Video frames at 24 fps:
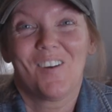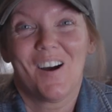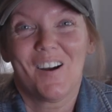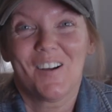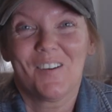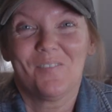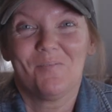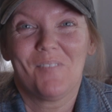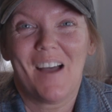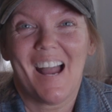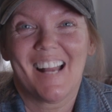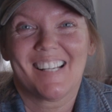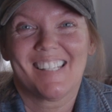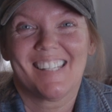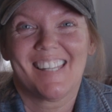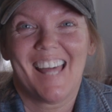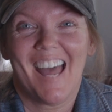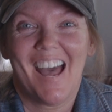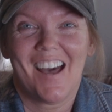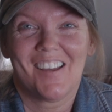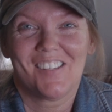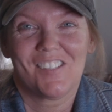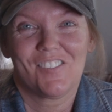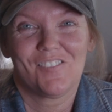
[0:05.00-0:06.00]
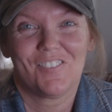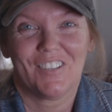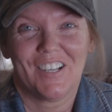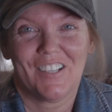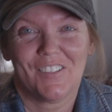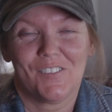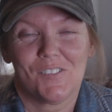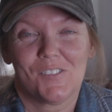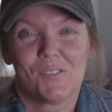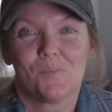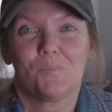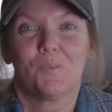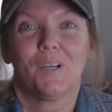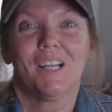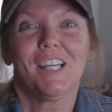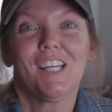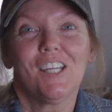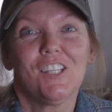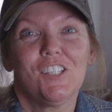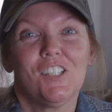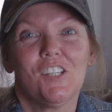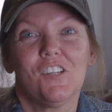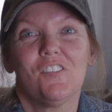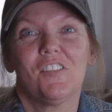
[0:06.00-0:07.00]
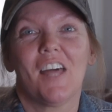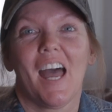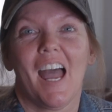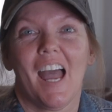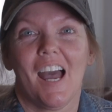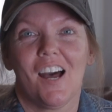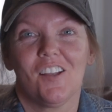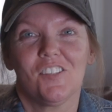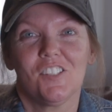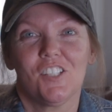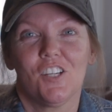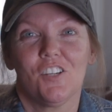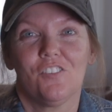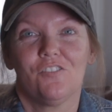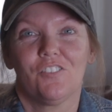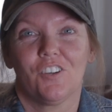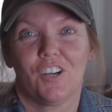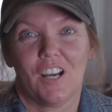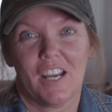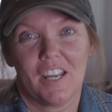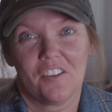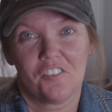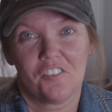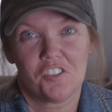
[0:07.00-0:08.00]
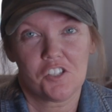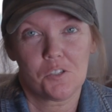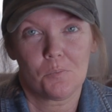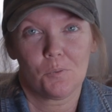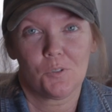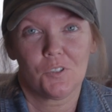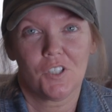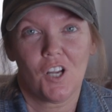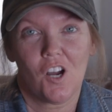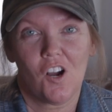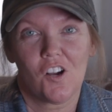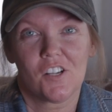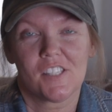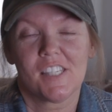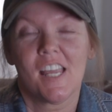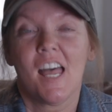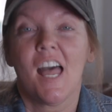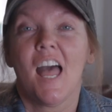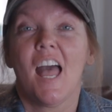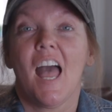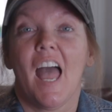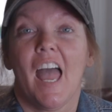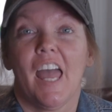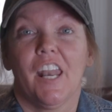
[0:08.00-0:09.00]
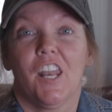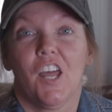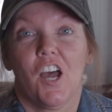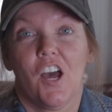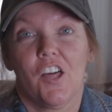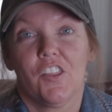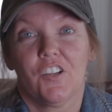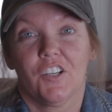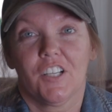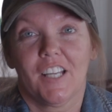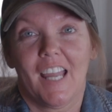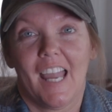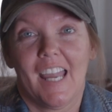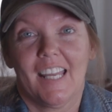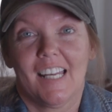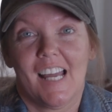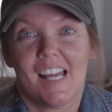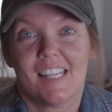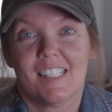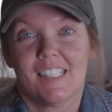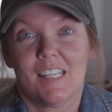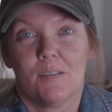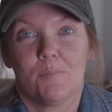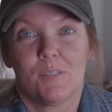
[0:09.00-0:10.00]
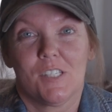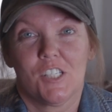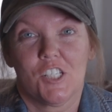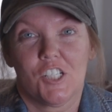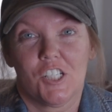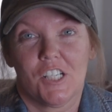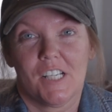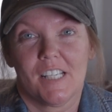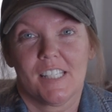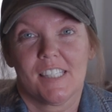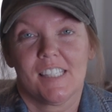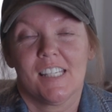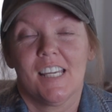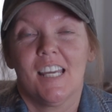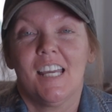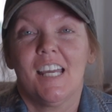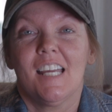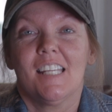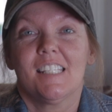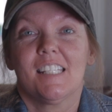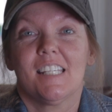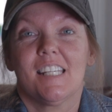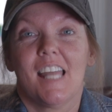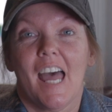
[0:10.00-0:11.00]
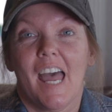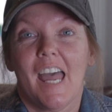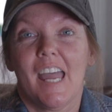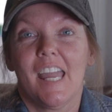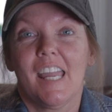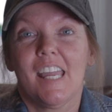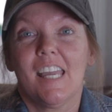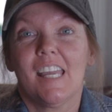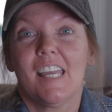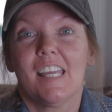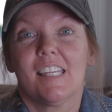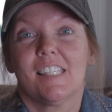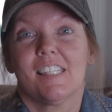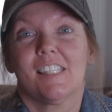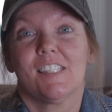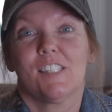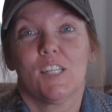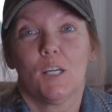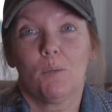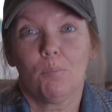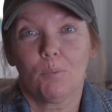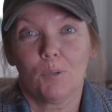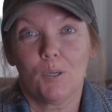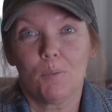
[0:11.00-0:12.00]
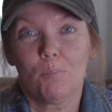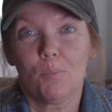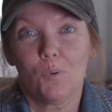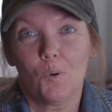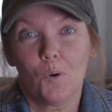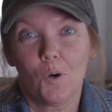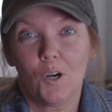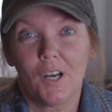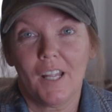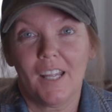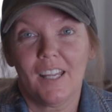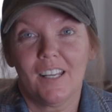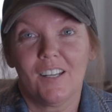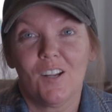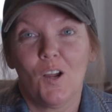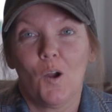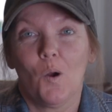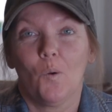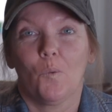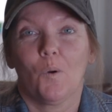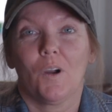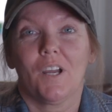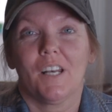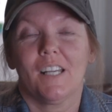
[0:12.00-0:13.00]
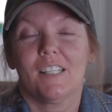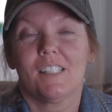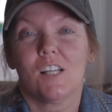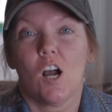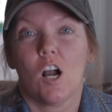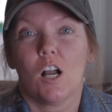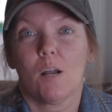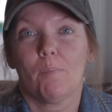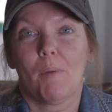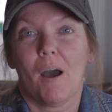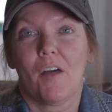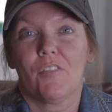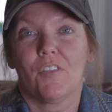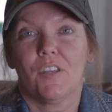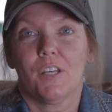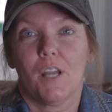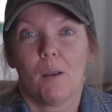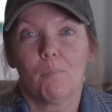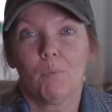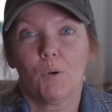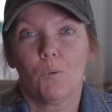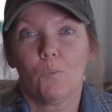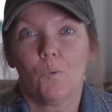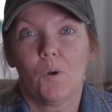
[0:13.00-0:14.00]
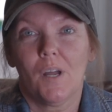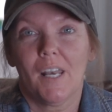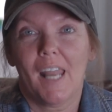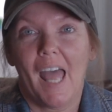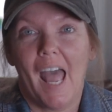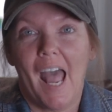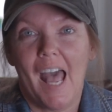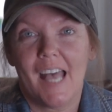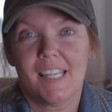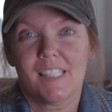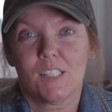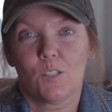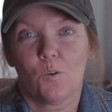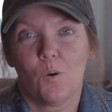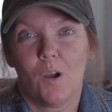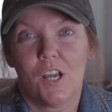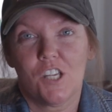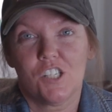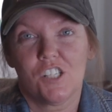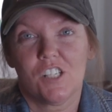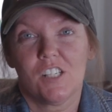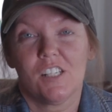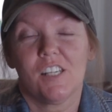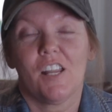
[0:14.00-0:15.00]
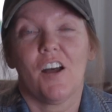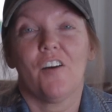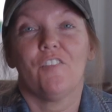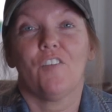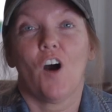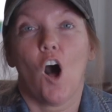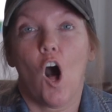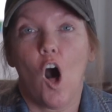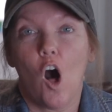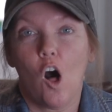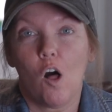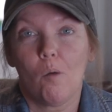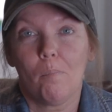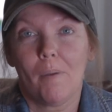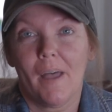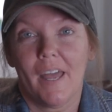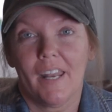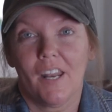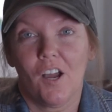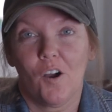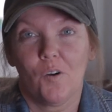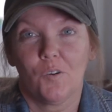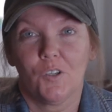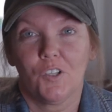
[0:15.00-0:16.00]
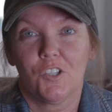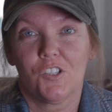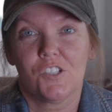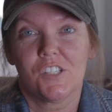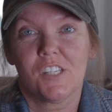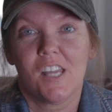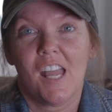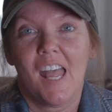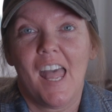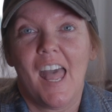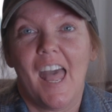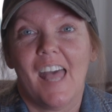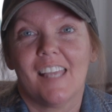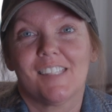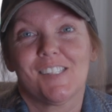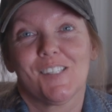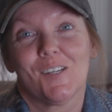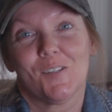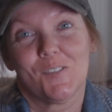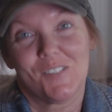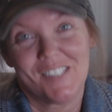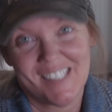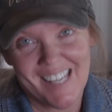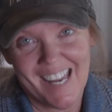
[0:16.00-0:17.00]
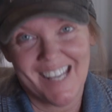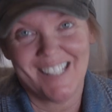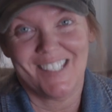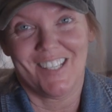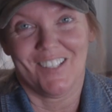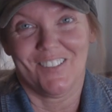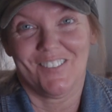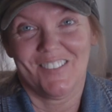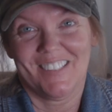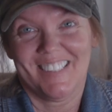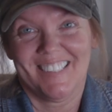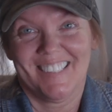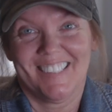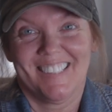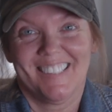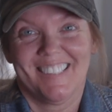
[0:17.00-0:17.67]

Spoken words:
welcome back to the House of Wrinkles, bringing you the how-to for English Bulldogs and other canine tips and tricks. Today is super important. We're going to talk about the #1 asked question of all pet owners, so stay tuned.